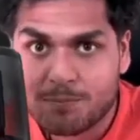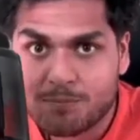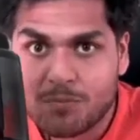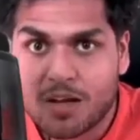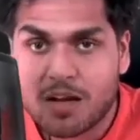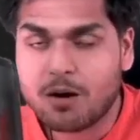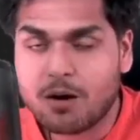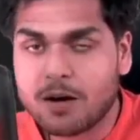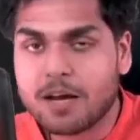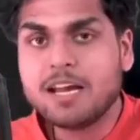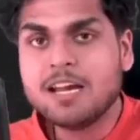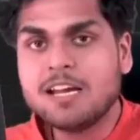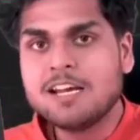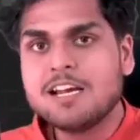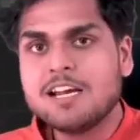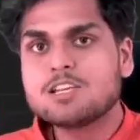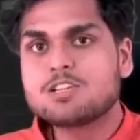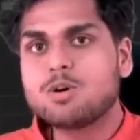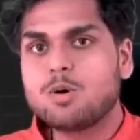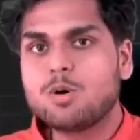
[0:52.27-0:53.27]
Okay,
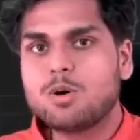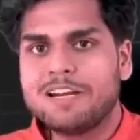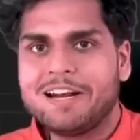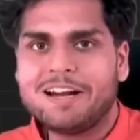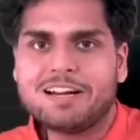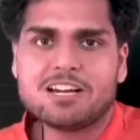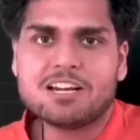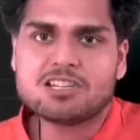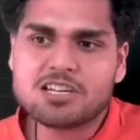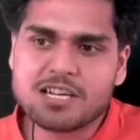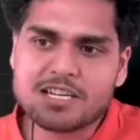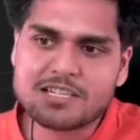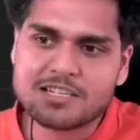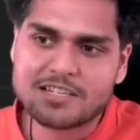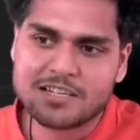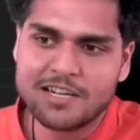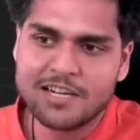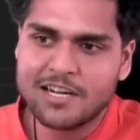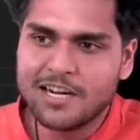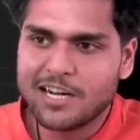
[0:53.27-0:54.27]
so let us
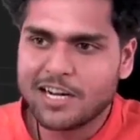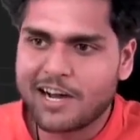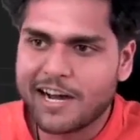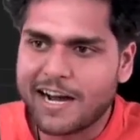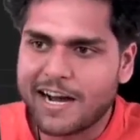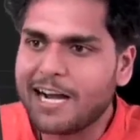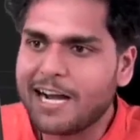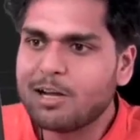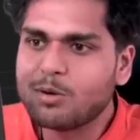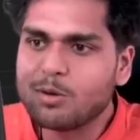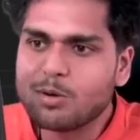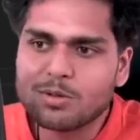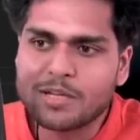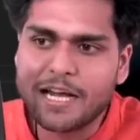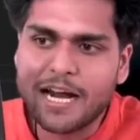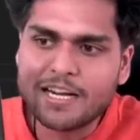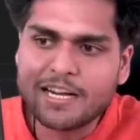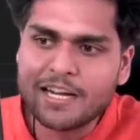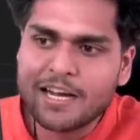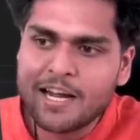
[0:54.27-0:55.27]
just try to do
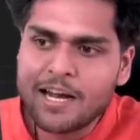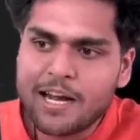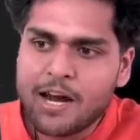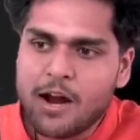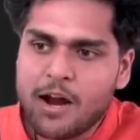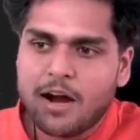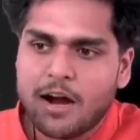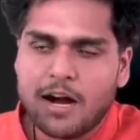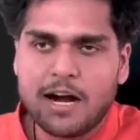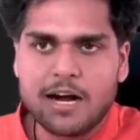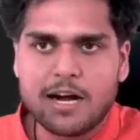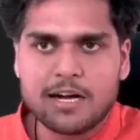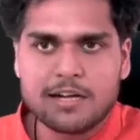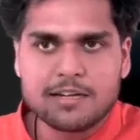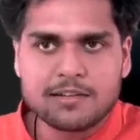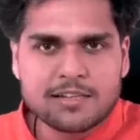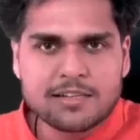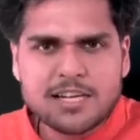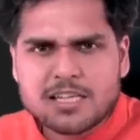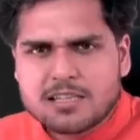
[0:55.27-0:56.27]
that.
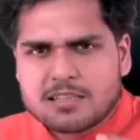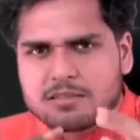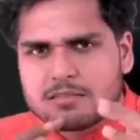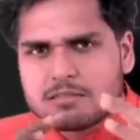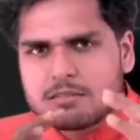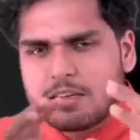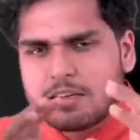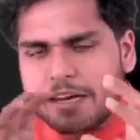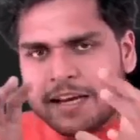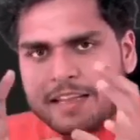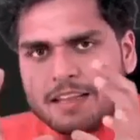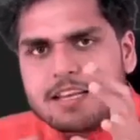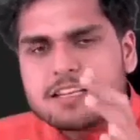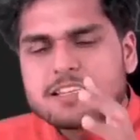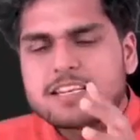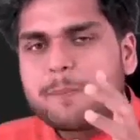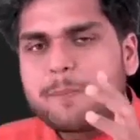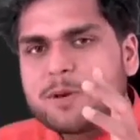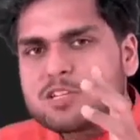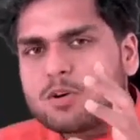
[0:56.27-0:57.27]
In this
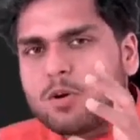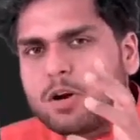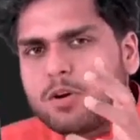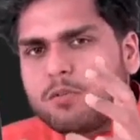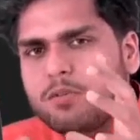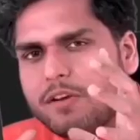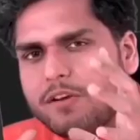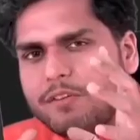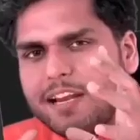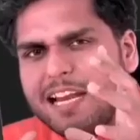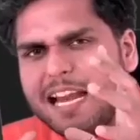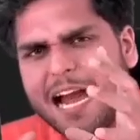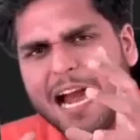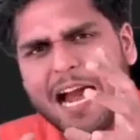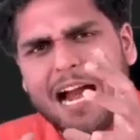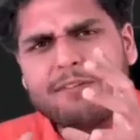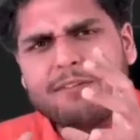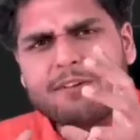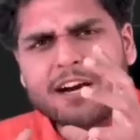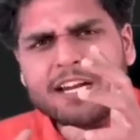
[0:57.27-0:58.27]
episode, we will
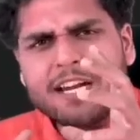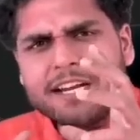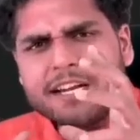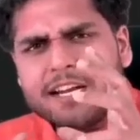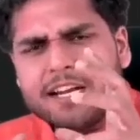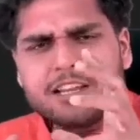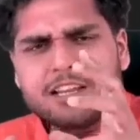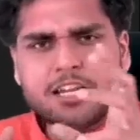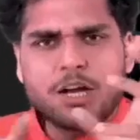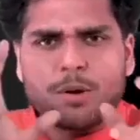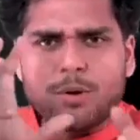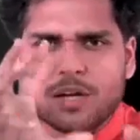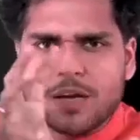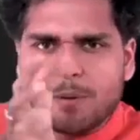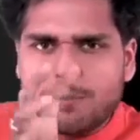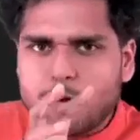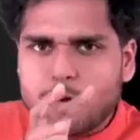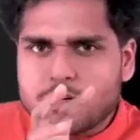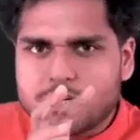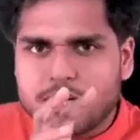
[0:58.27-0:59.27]
have a little theory
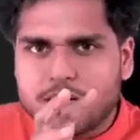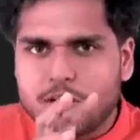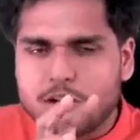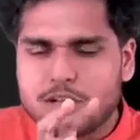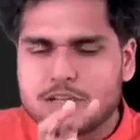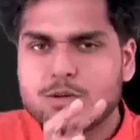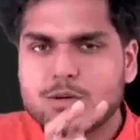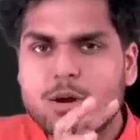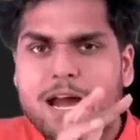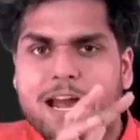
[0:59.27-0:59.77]
portion also.